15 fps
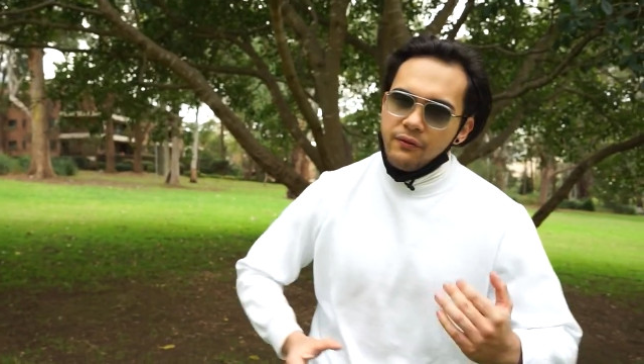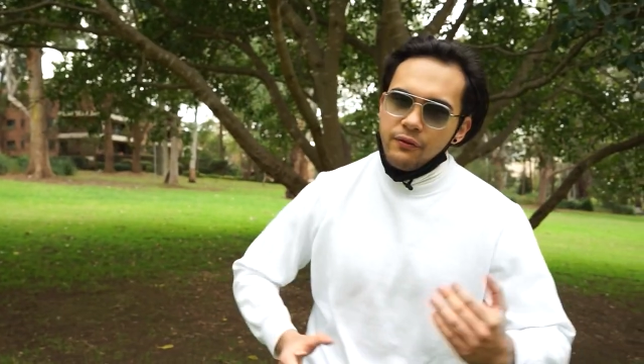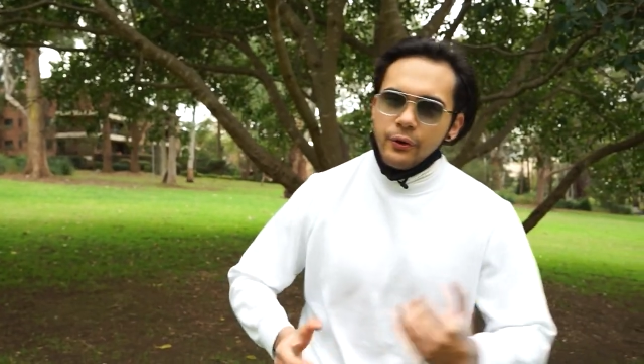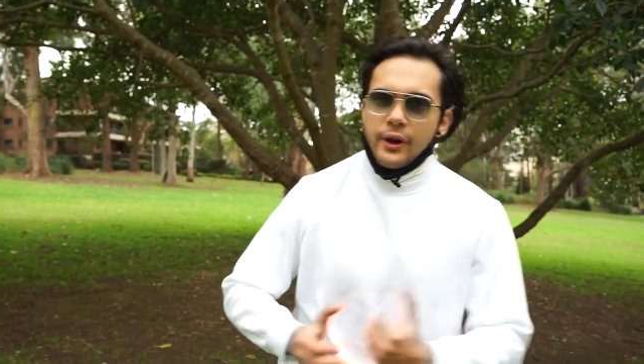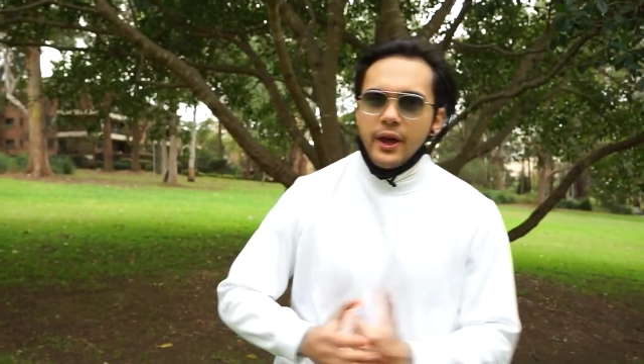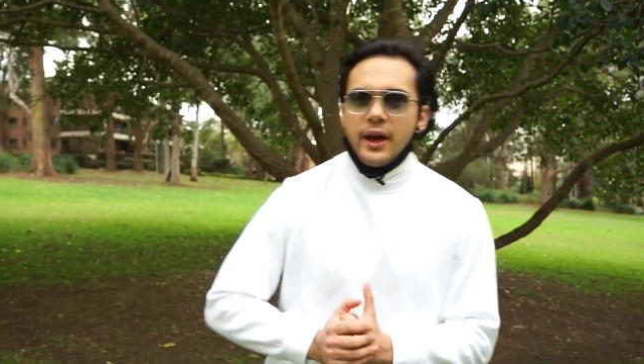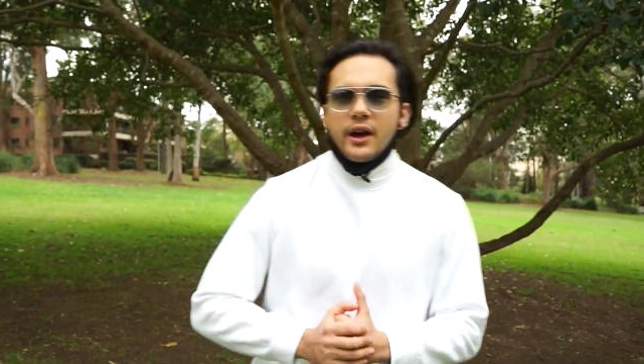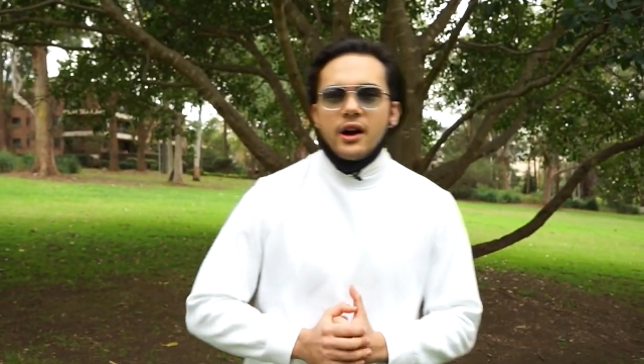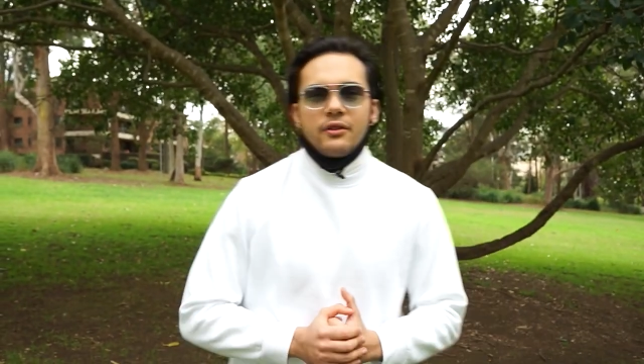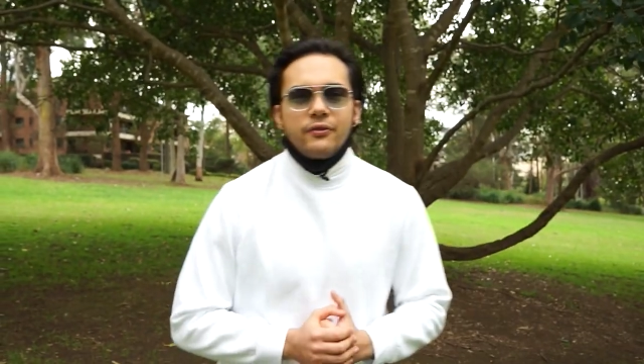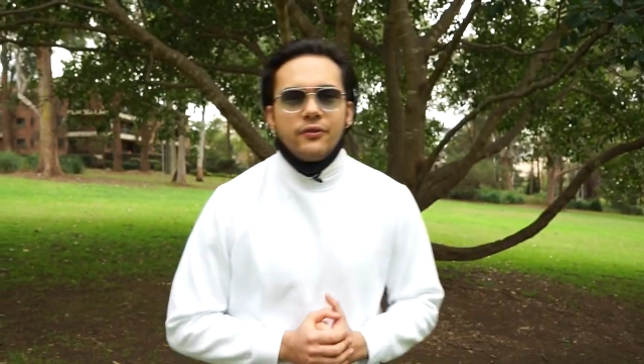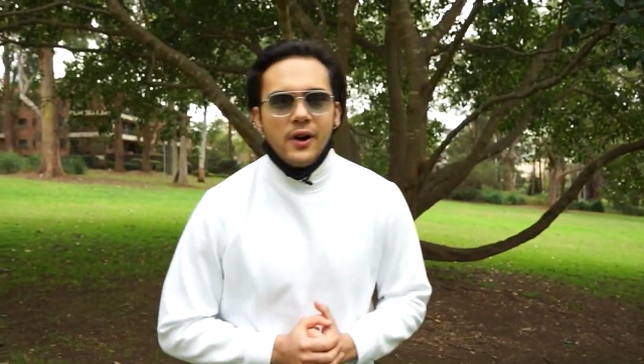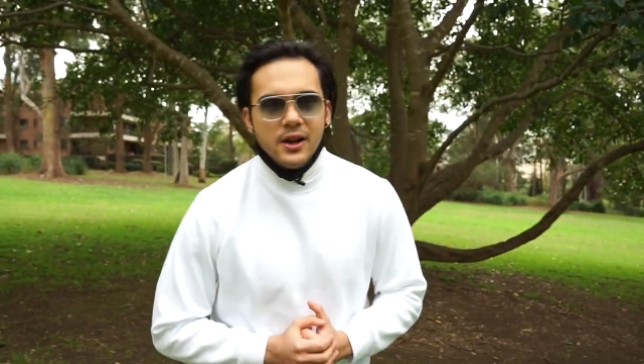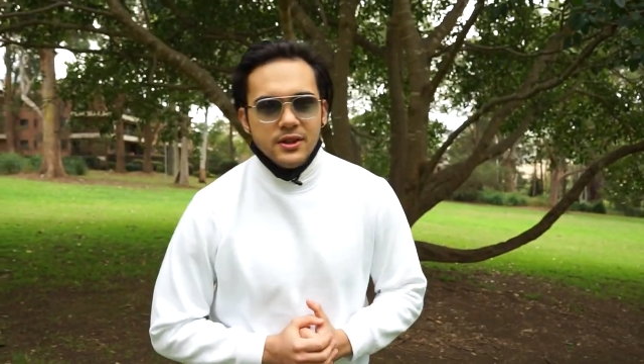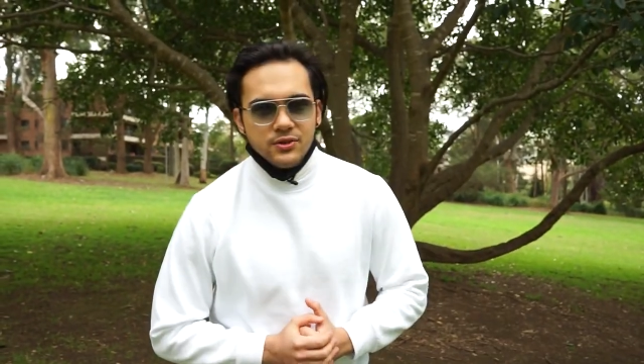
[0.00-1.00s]
forty-eight hour
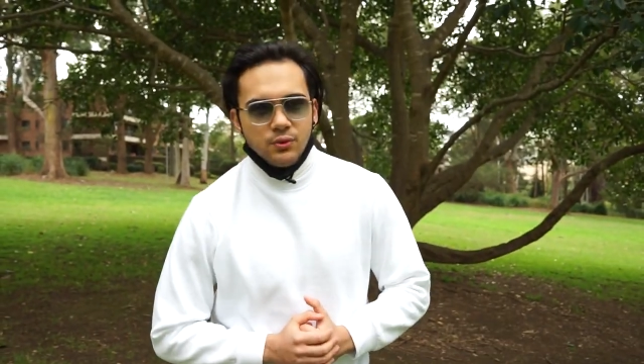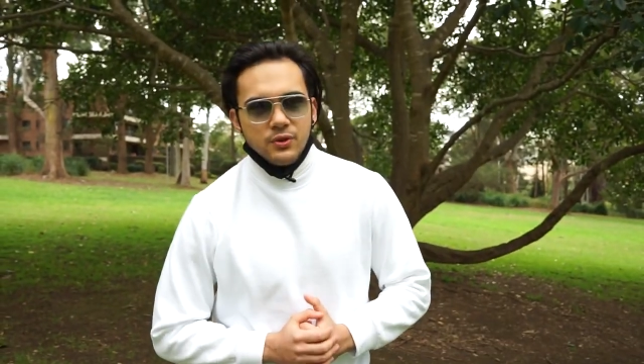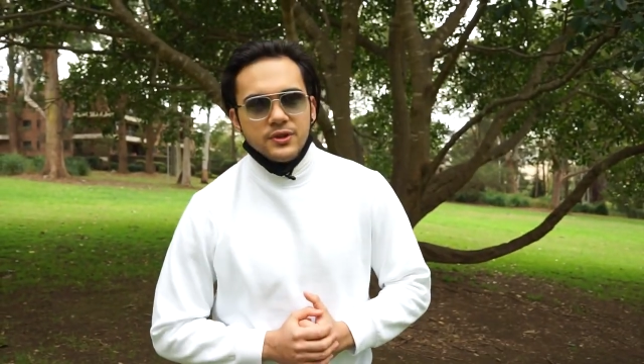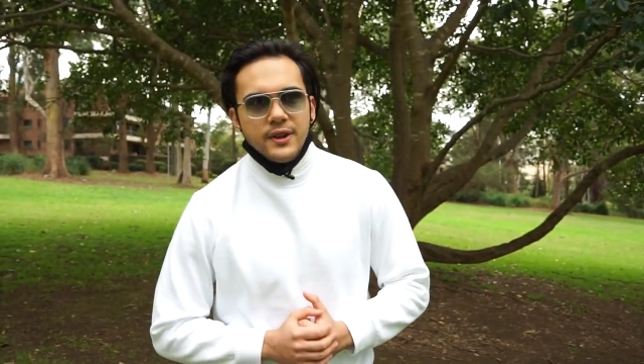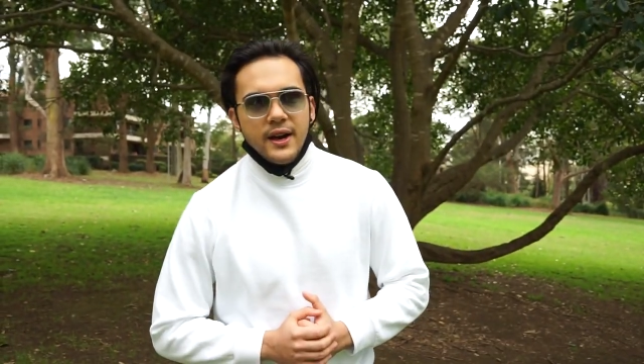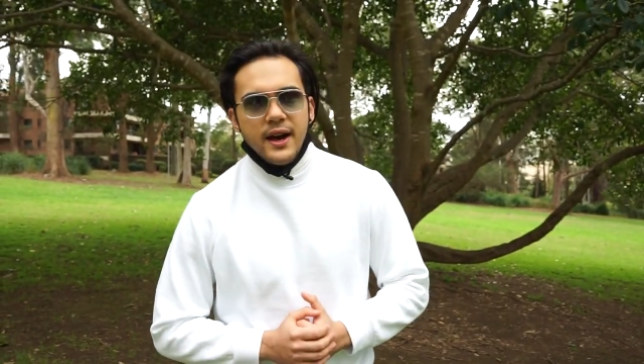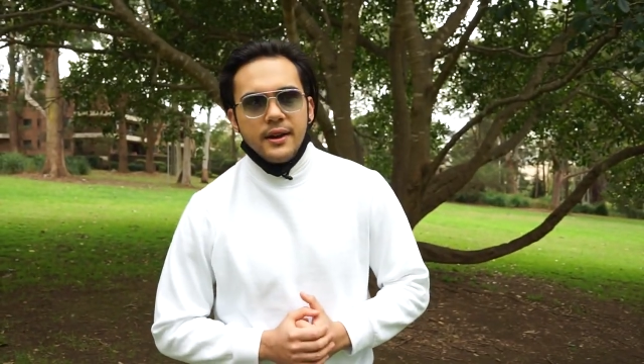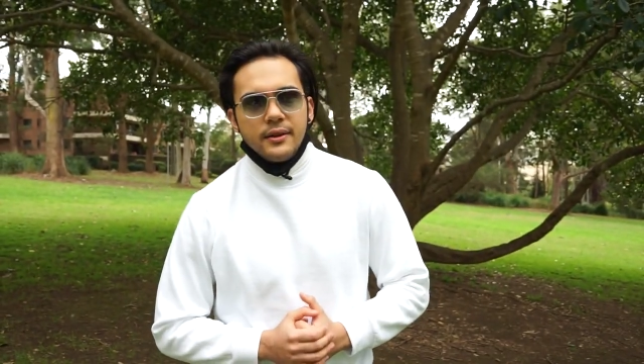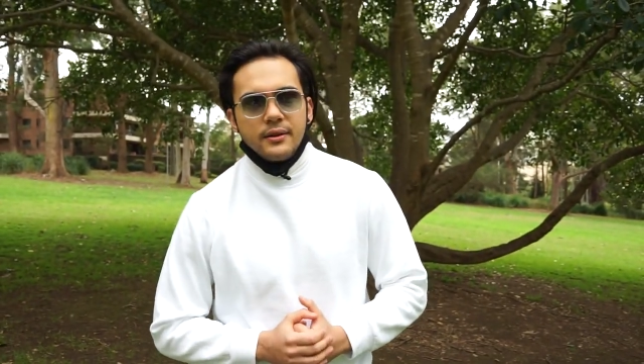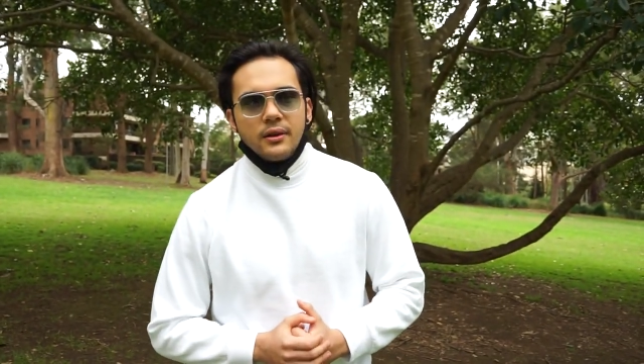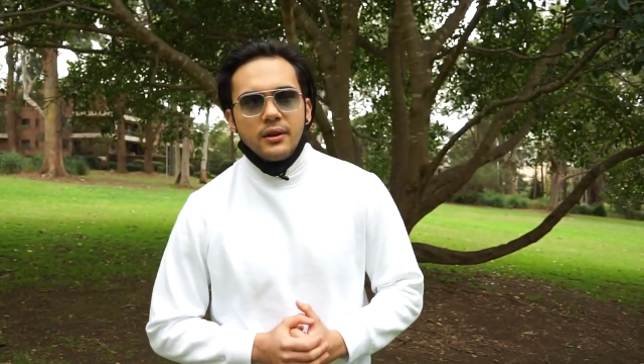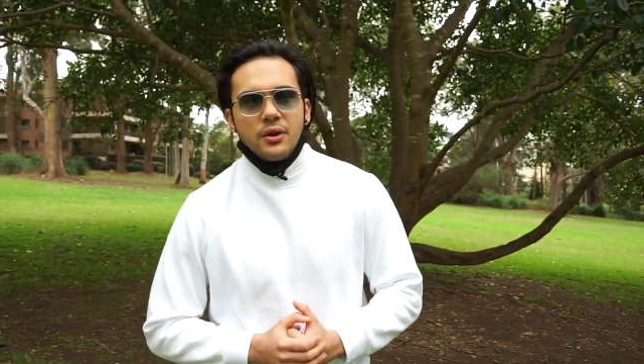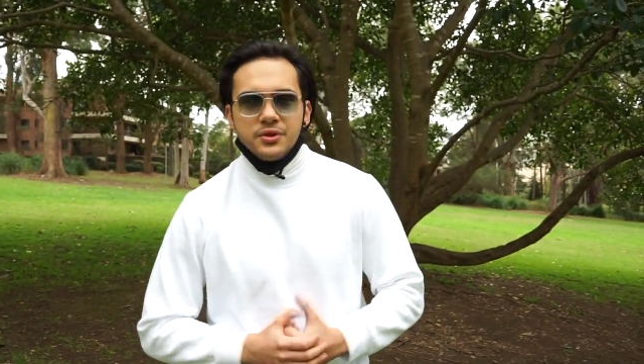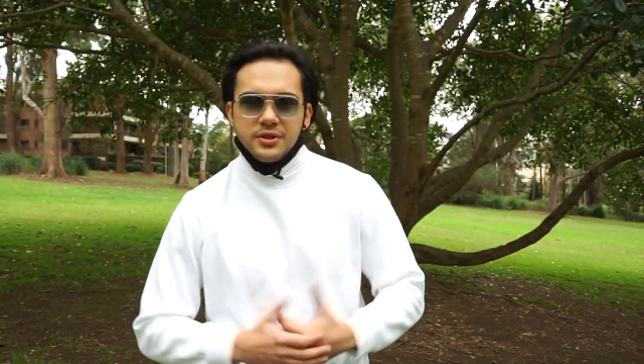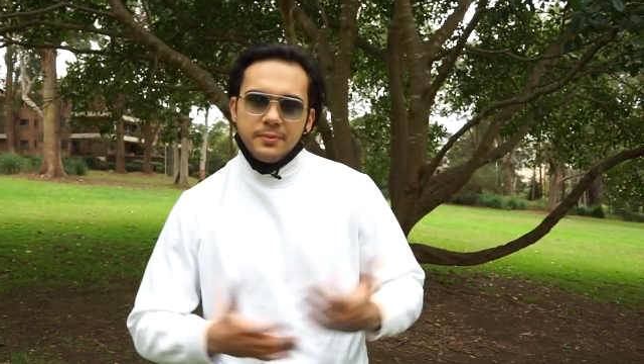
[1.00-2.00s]
fast was that
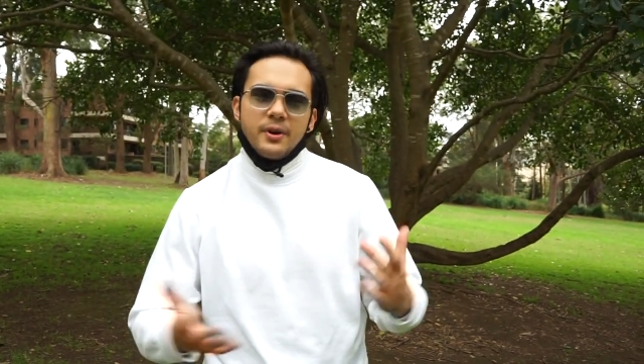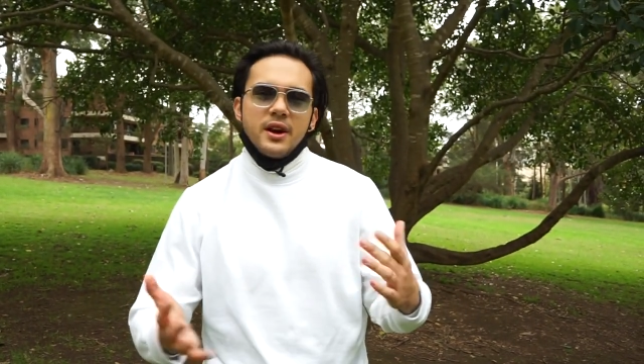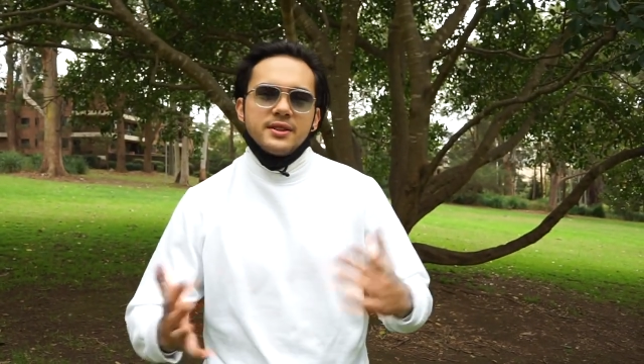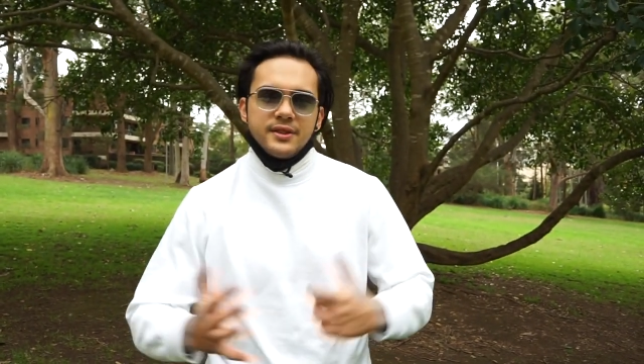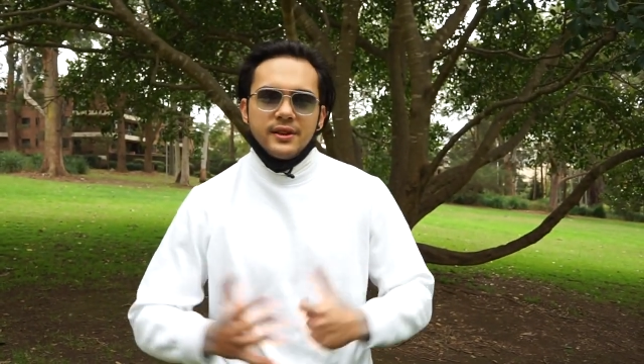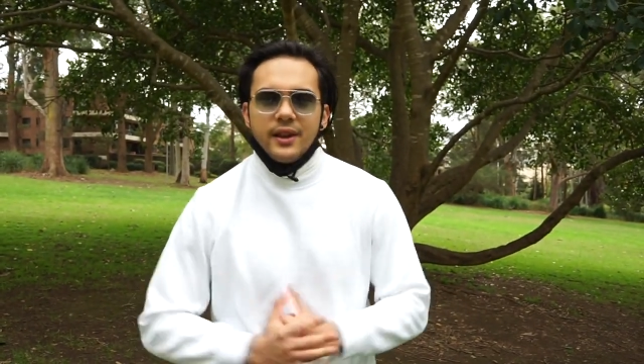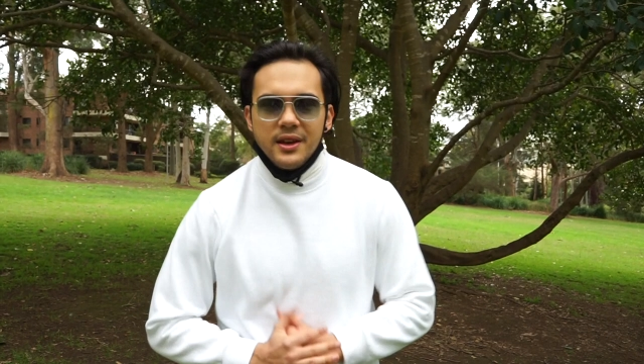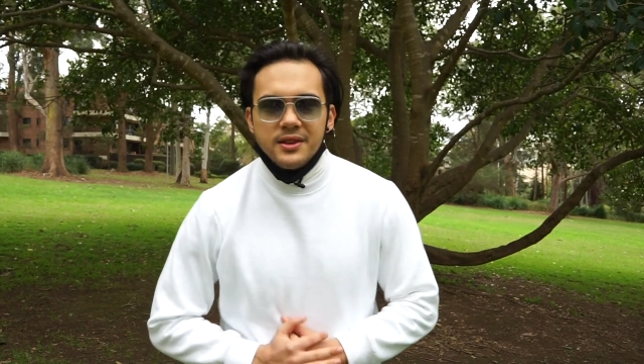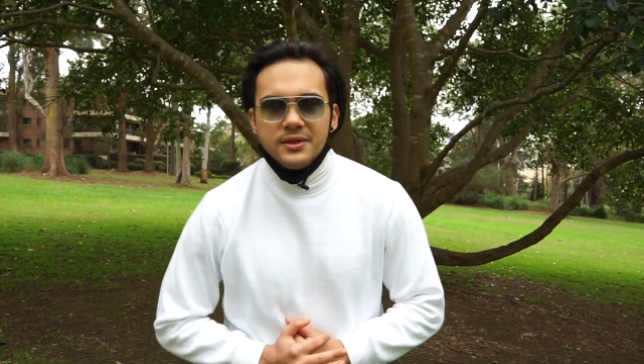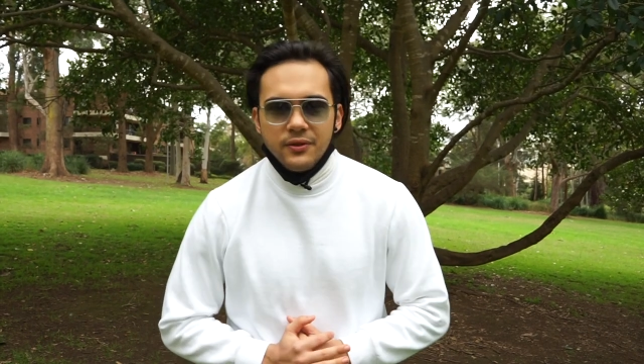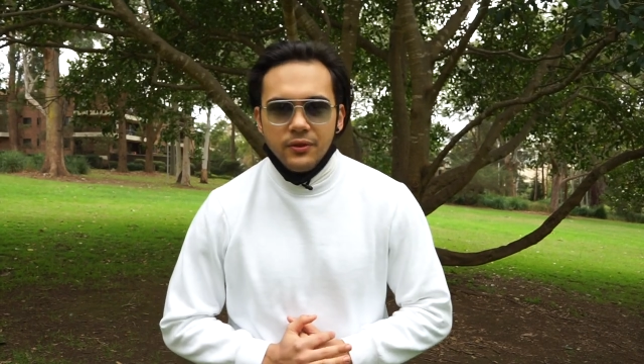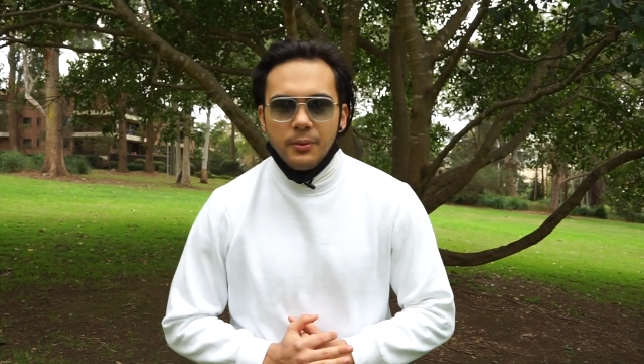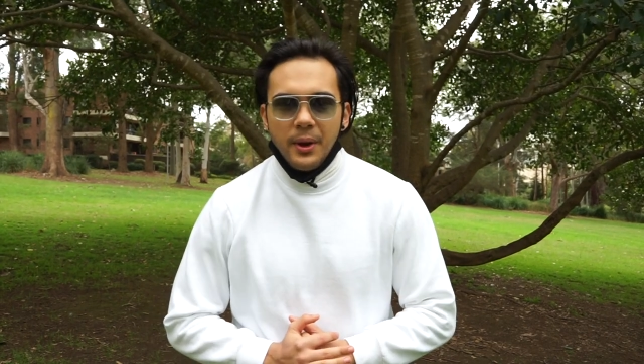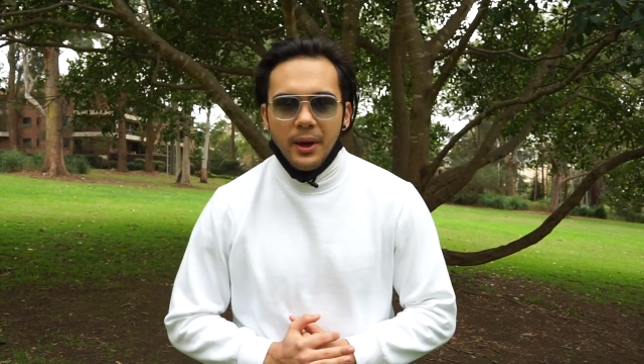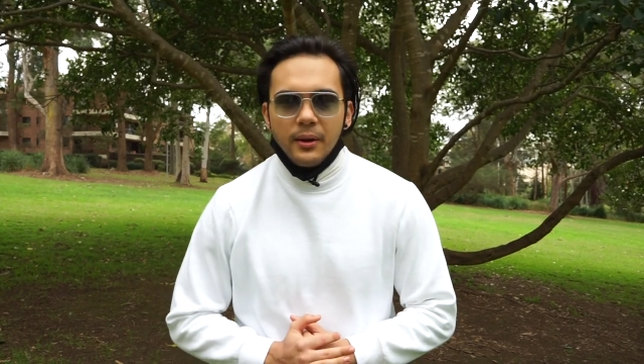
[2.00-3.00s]
it was surprisingly easy
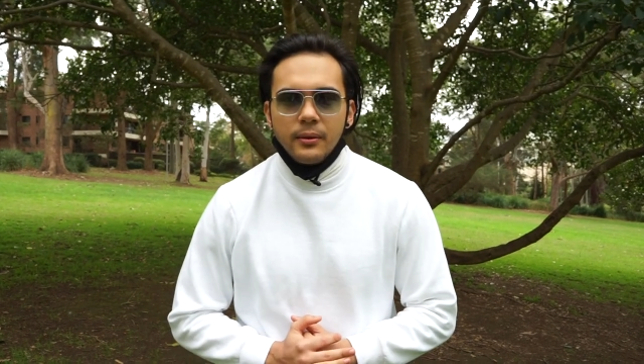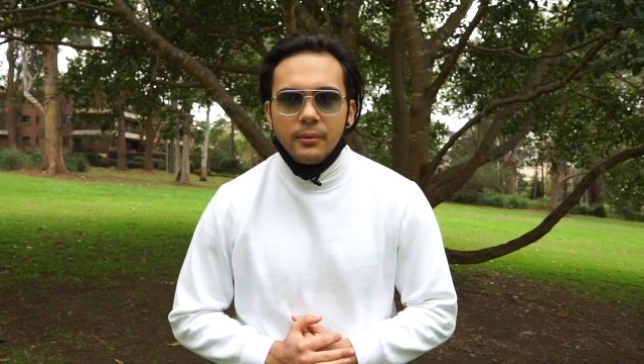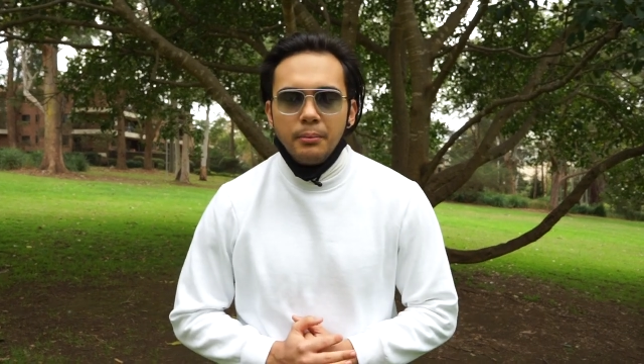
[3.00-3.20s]
for me.